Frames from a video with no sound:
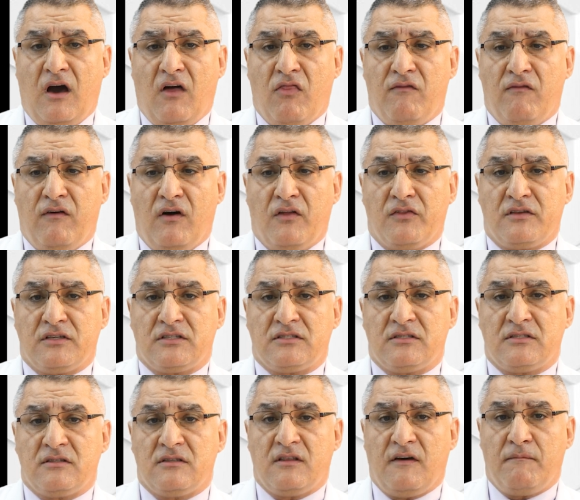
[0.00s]

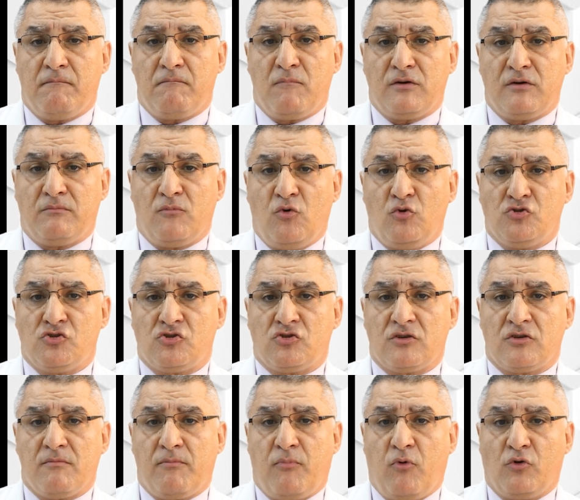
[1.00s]
advantages. The most
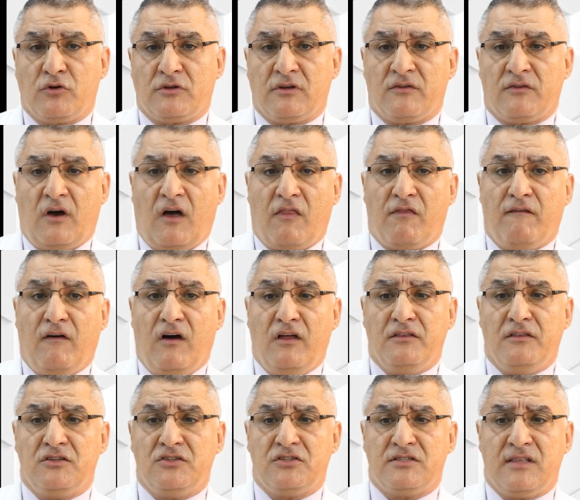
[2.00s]
important
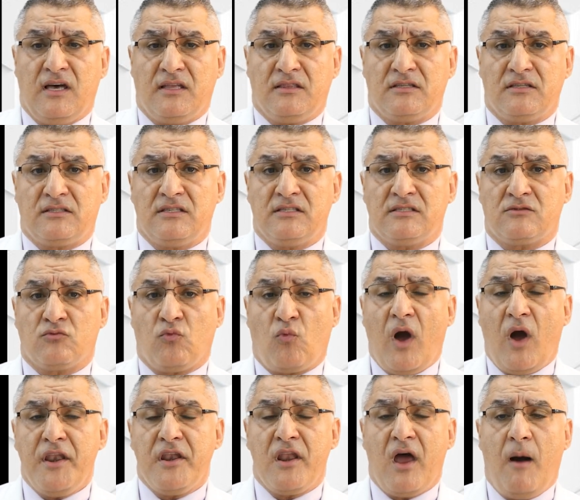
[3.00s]
advantage is that it is
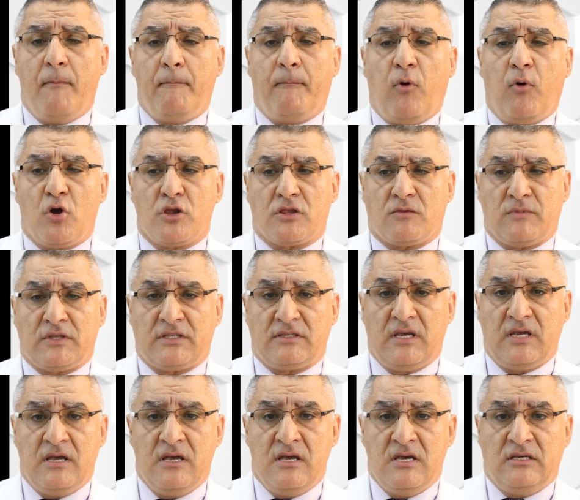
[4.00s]
one
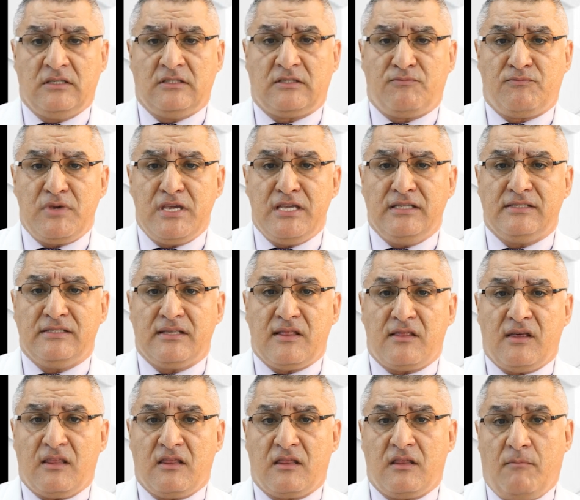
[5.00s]
appointment. It means
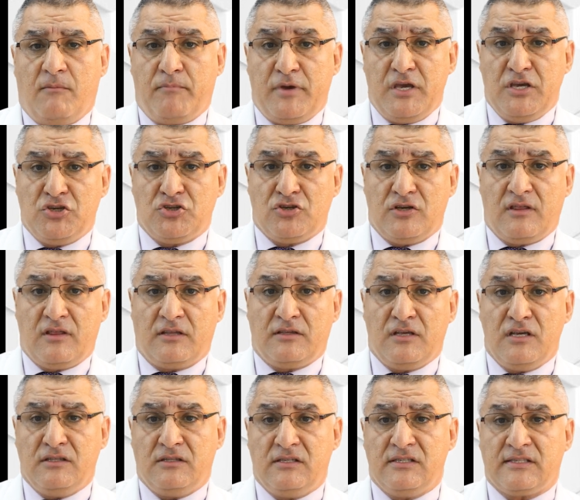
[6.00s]
that the
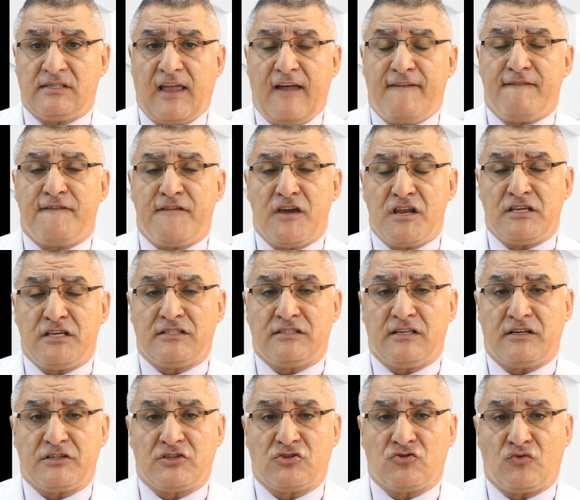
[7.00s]
dentist can finish
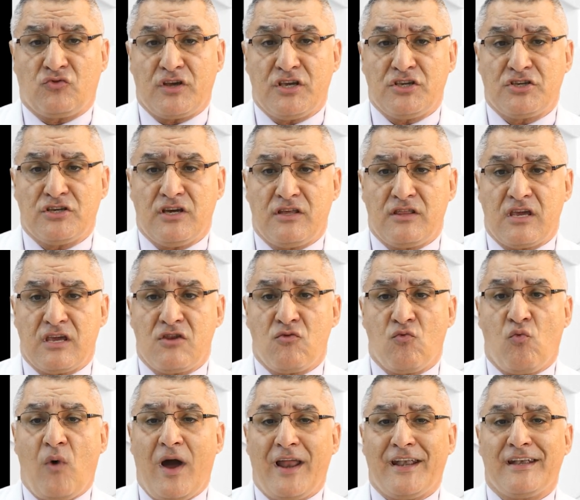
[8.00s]
the restoration
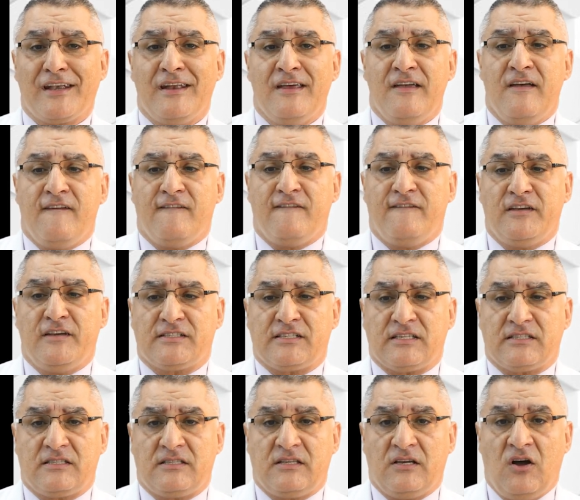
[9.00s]
in one
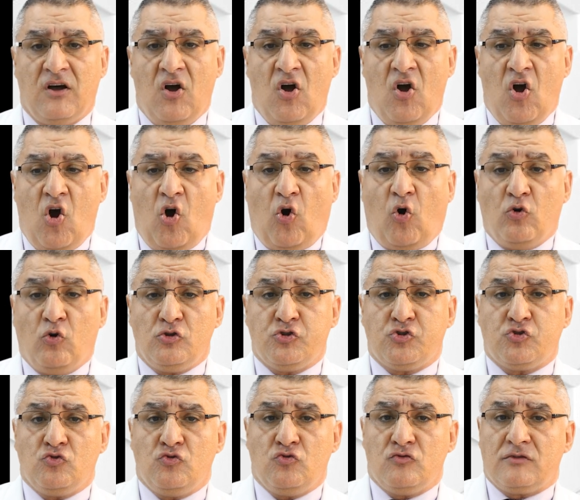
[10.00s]
visit.
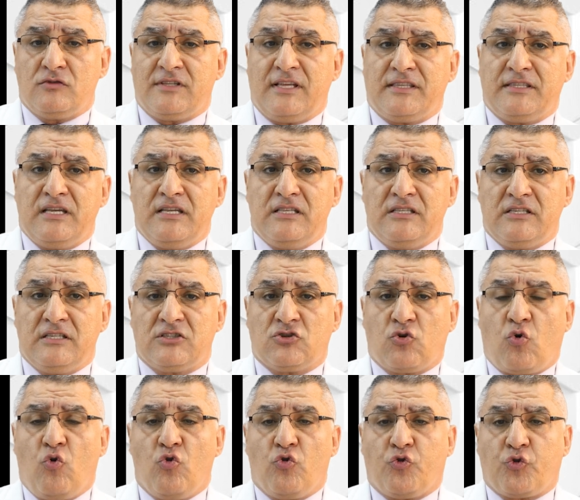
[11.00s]
Also, the
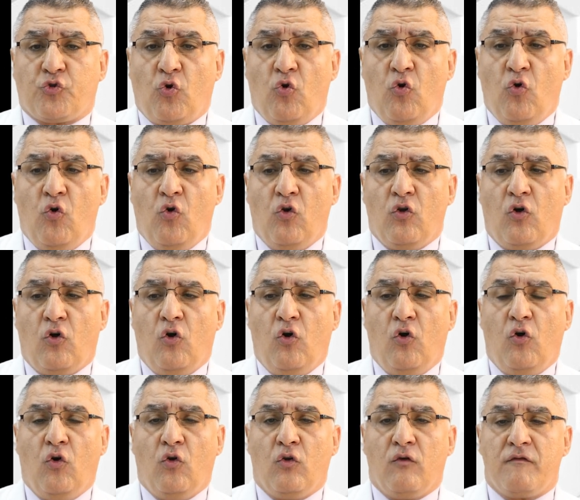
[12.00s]
dentist control
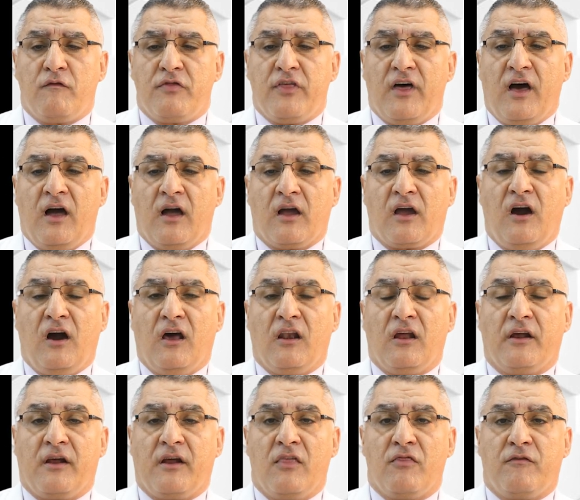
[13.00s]
all of the
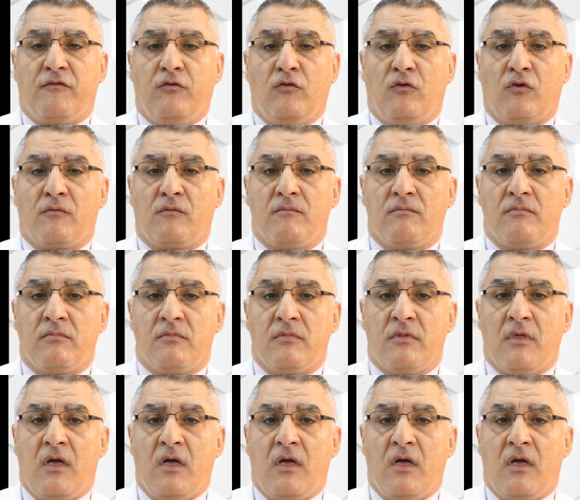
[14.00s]
color and form,